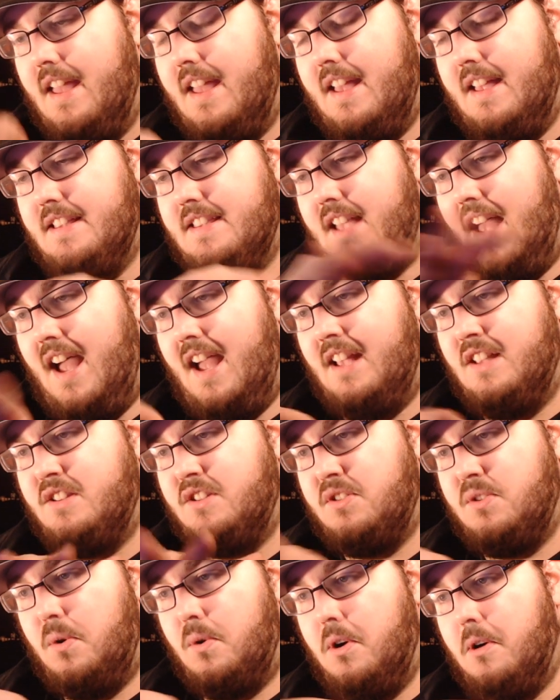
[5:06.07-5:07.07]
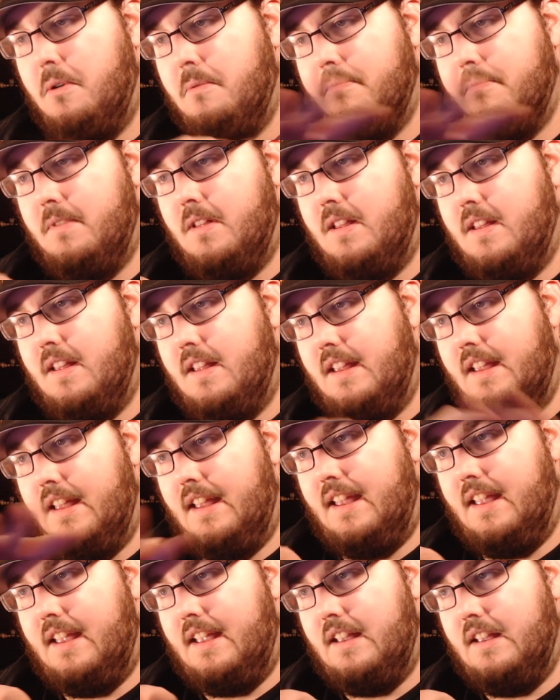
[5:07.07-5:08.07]
his ice storm
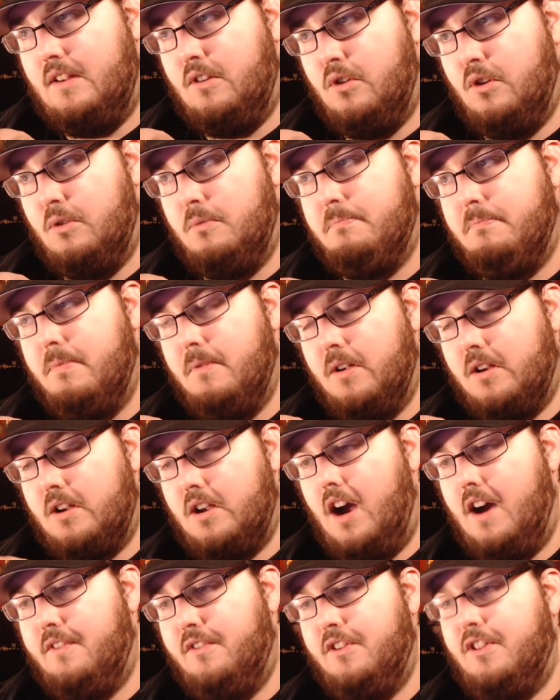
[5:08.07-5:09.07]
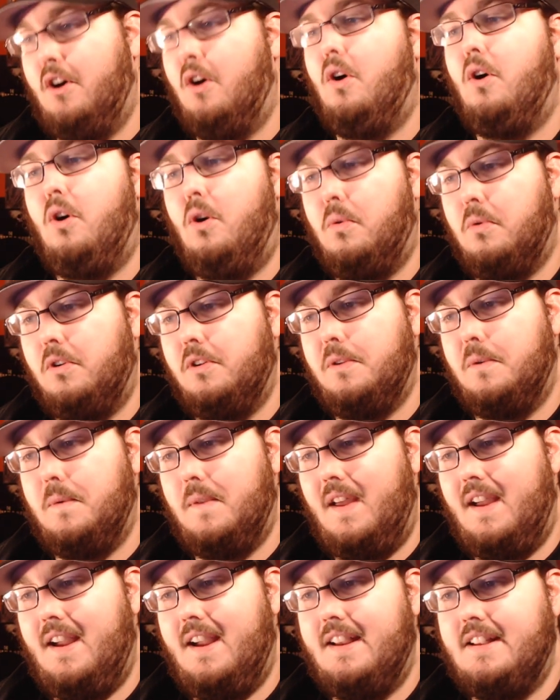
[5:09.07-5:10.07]
could cover the whole world of
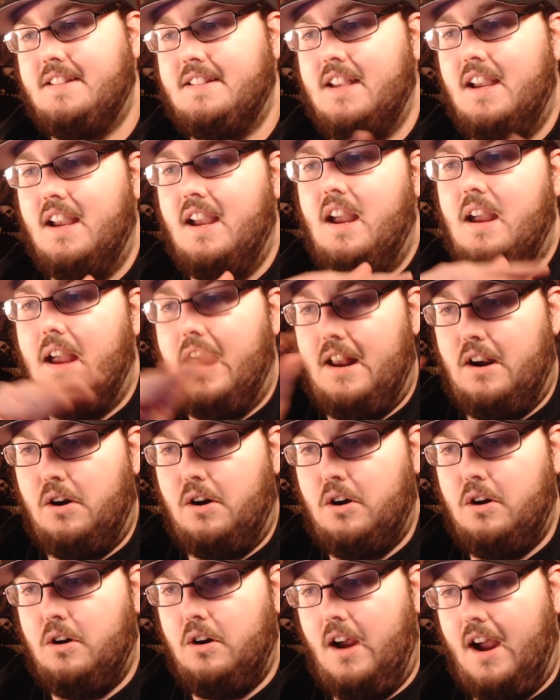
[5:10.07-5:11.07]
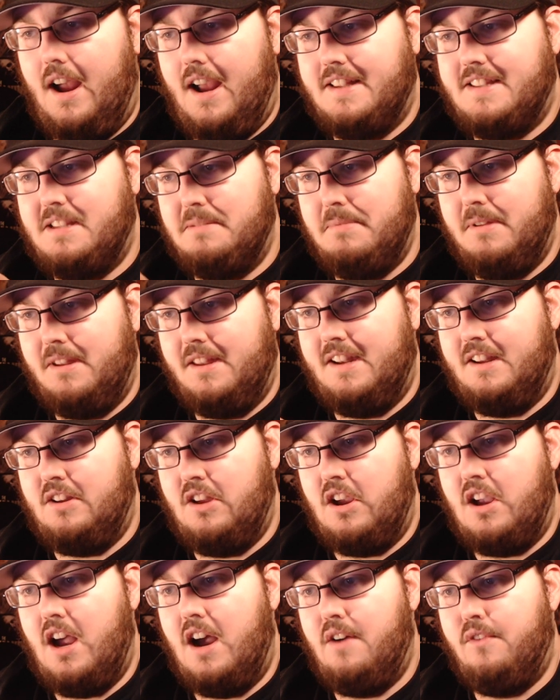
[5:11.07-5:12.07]
ice, and her ice ability
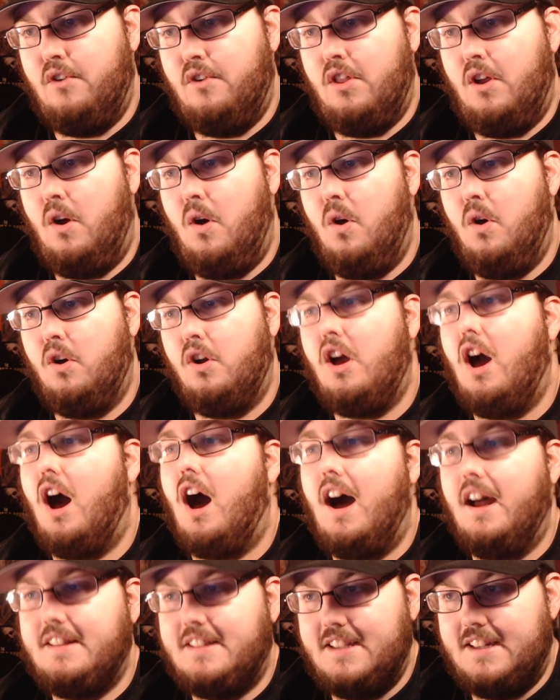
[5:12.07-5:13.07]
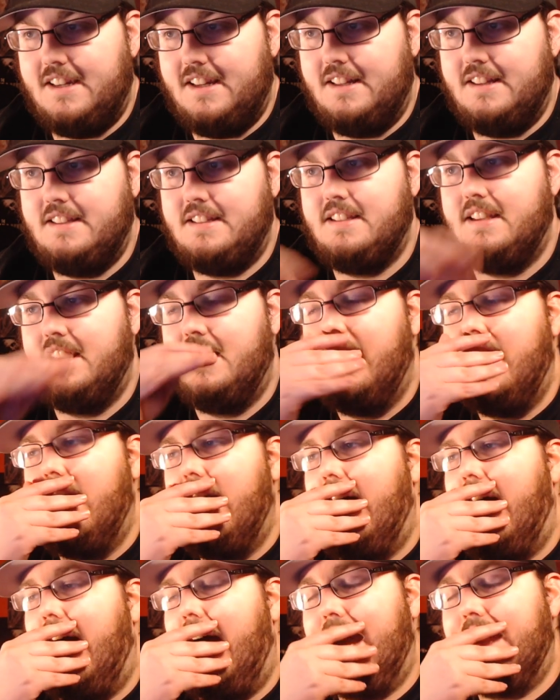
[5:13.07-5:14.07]
could cover the whole continent.
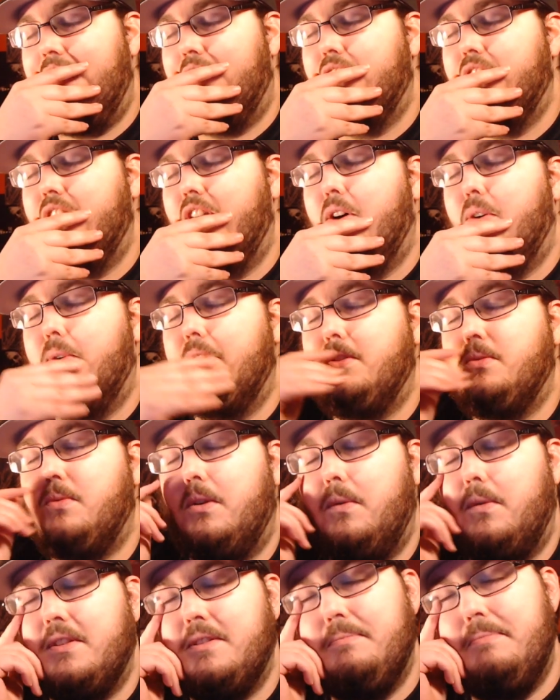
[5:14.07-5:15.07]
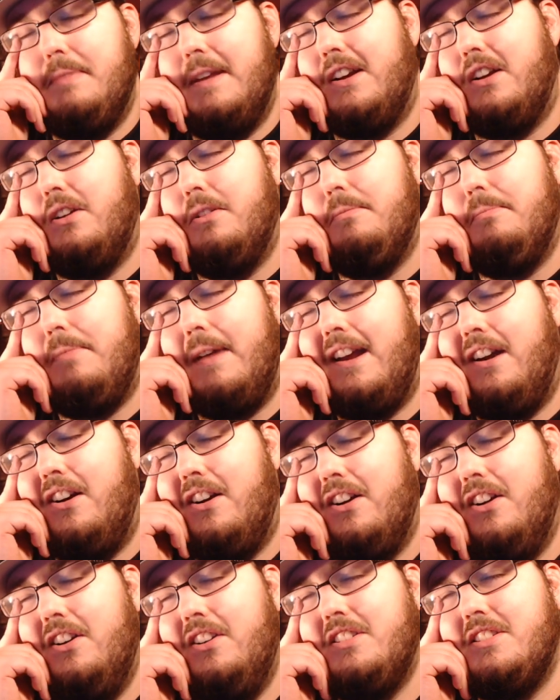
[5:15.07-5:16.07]
I don't know which one was bigger by
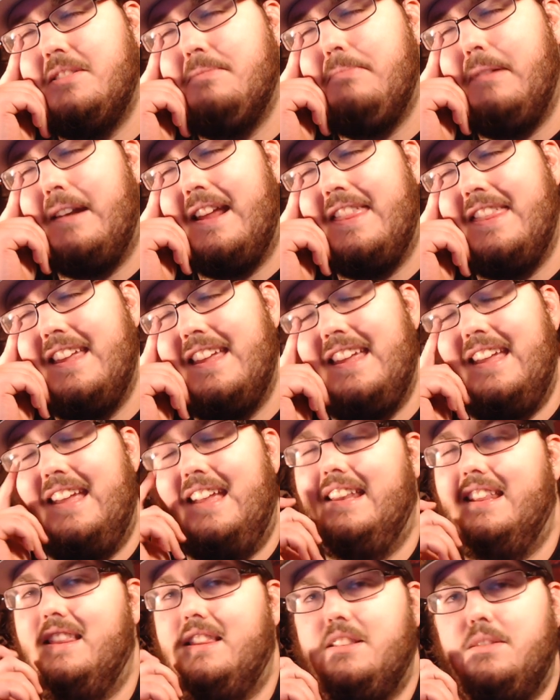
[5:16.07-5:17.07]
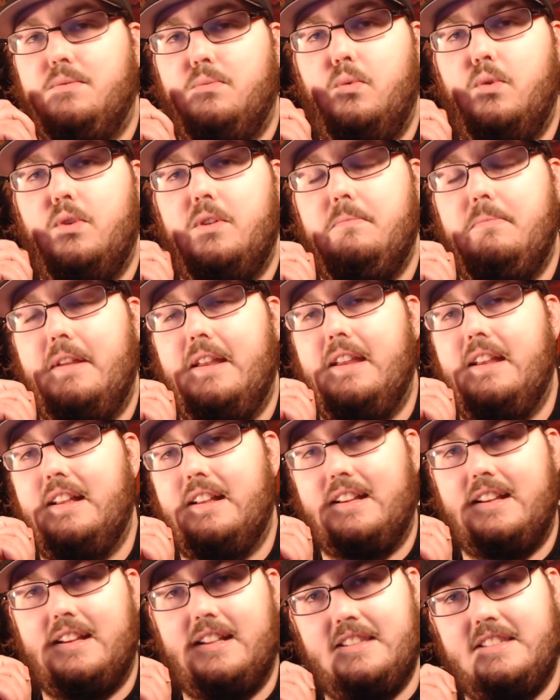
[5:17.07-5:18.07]
heart, but I think Edith's would be
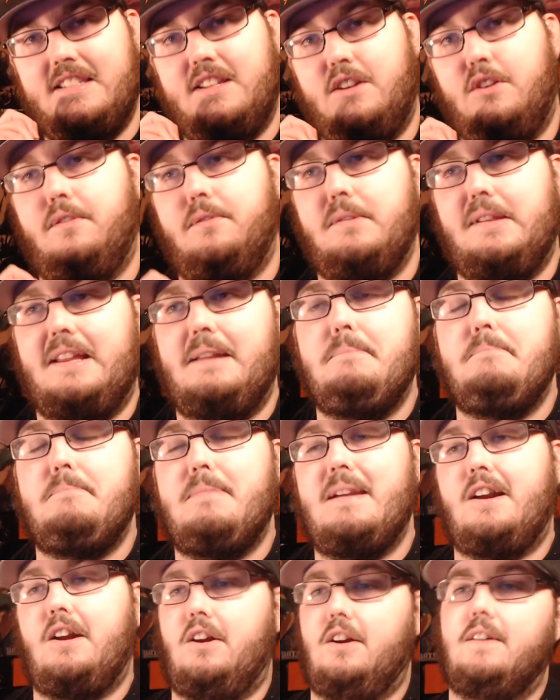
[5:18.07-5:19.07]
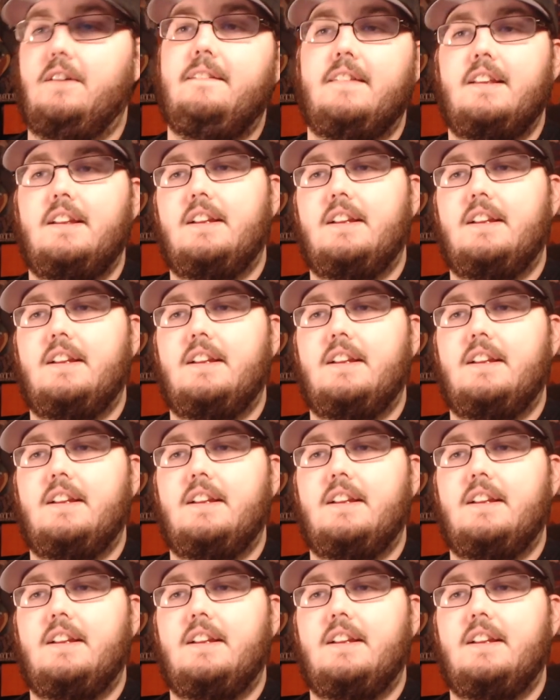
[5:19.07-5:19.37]
a considerably bigger